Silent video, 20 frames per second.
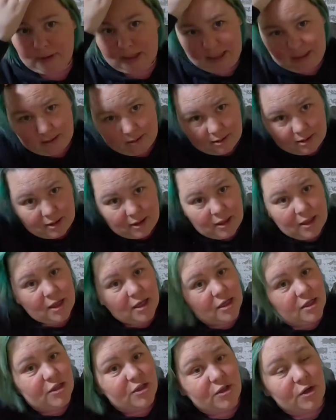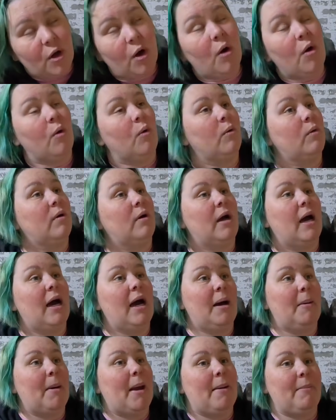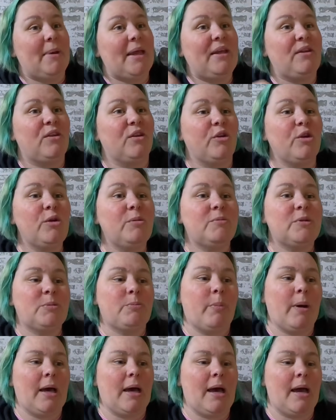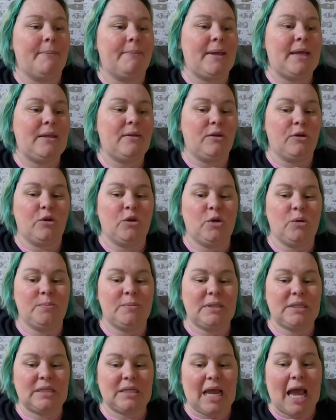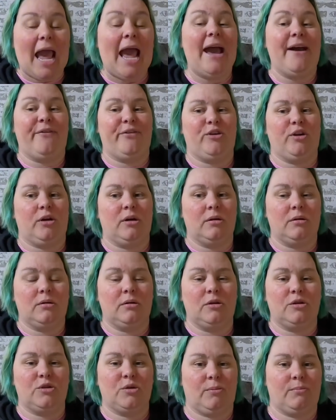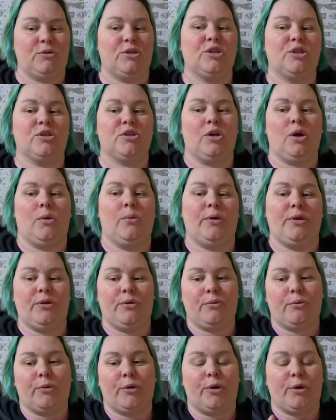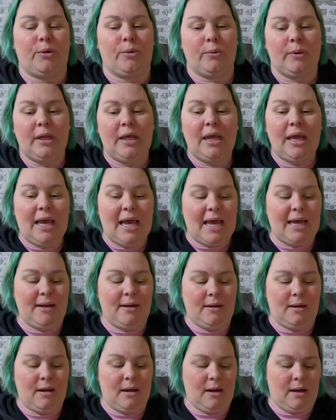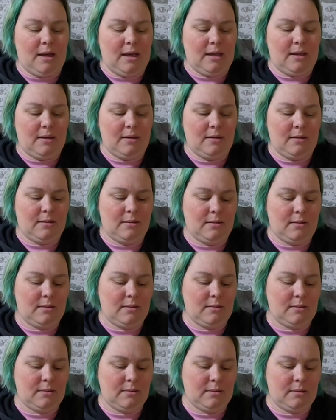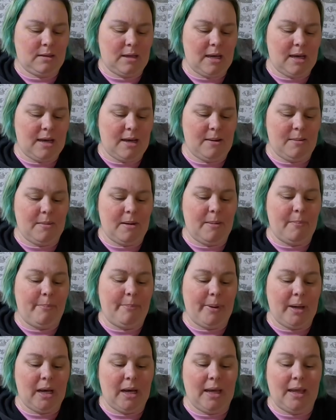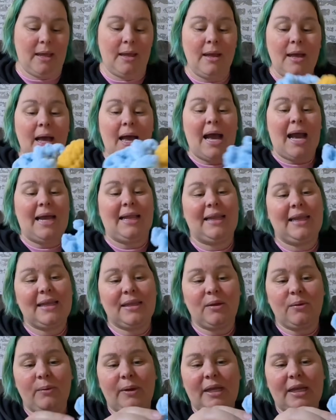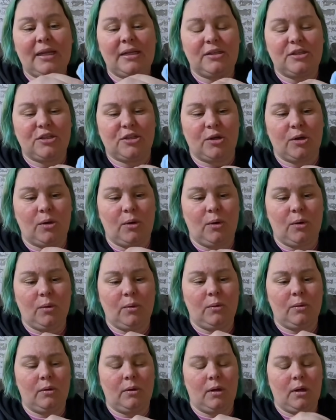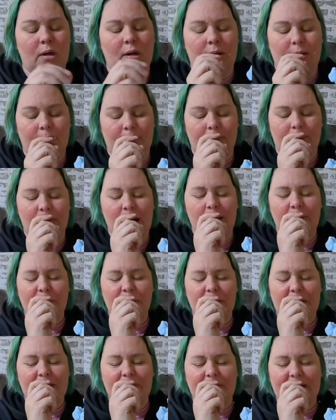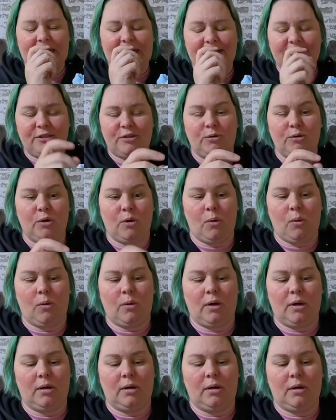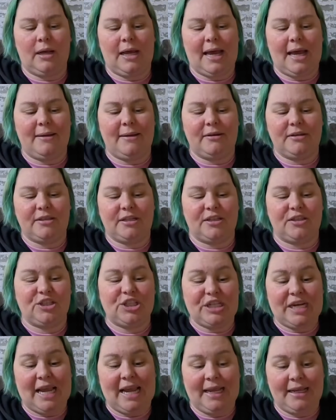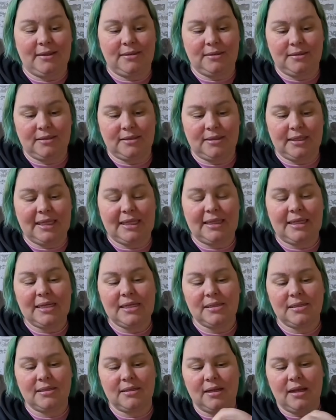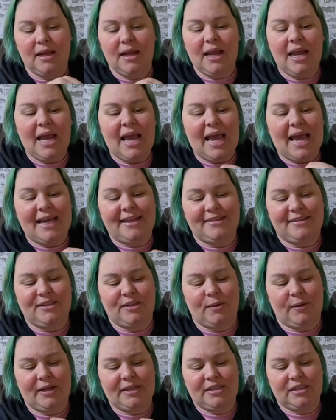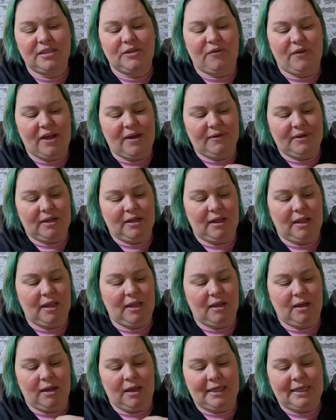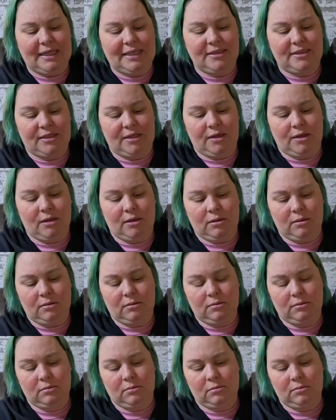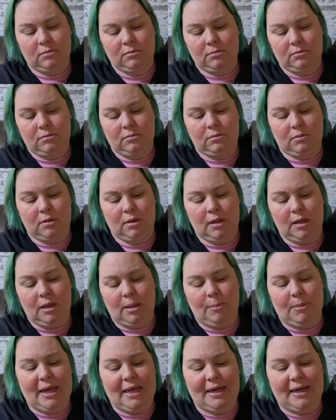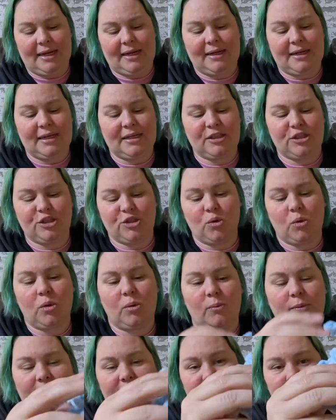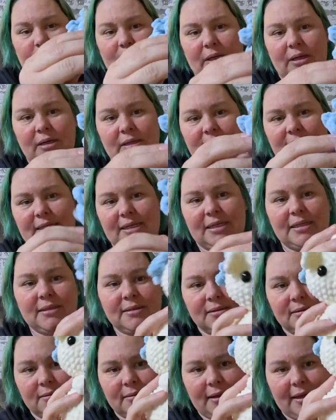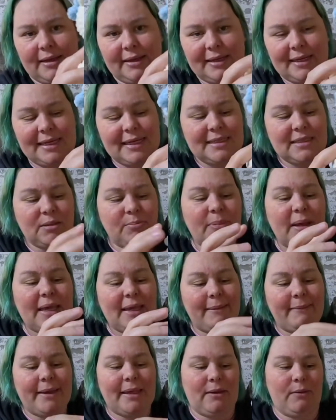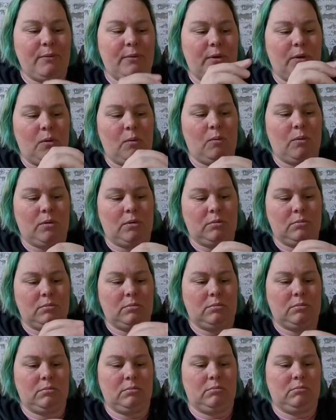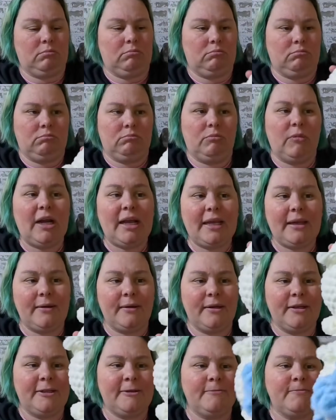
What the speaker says: right? So I make the loops, but I make the loops after, so I'm just going through and not, but I like the way, so Mama Made Minnie's unicorn does chains like this, and so I just found it easier, and I did short ones because it's a baby unicorn, right?